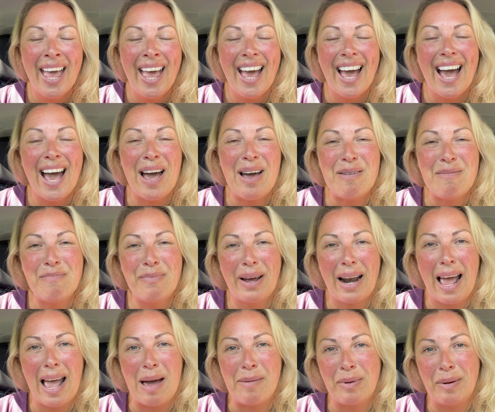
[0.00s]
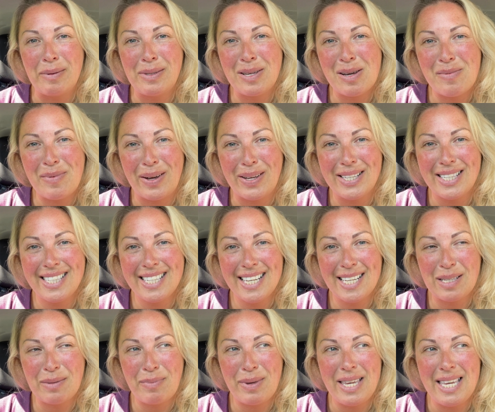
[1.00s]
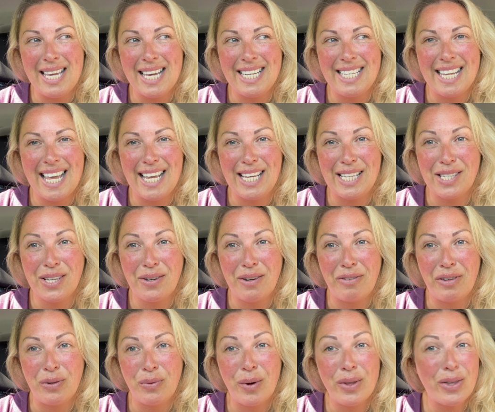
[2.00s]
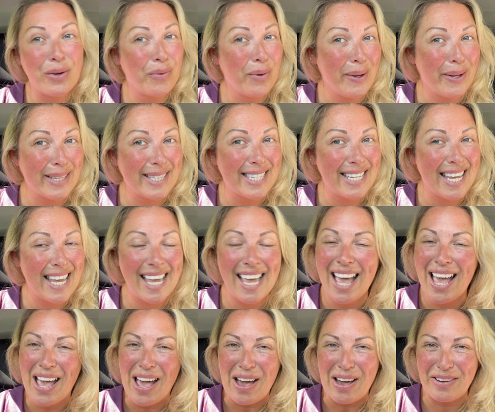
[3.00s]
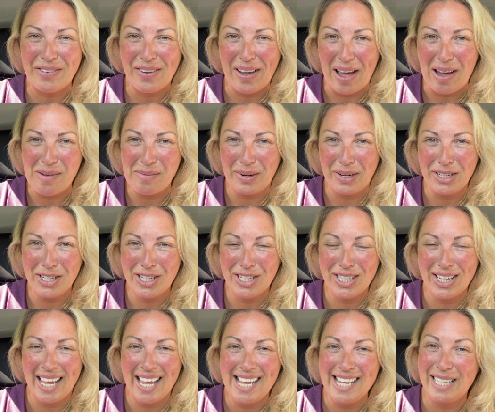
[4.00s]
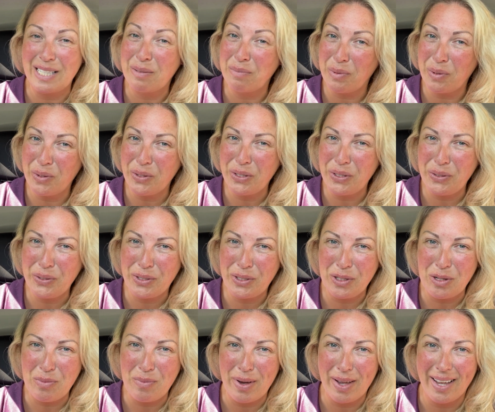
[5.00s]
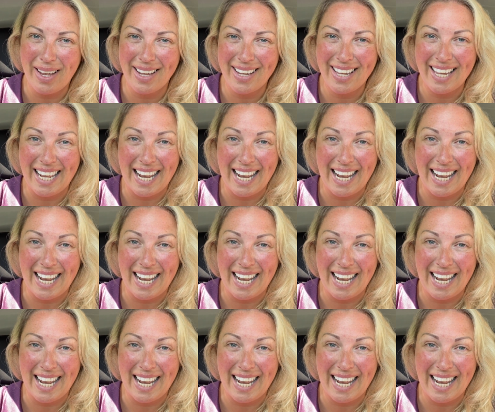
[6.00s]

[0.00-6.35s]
but I am up to about 6p a day. So if you want the reality of how much a small YouTuber can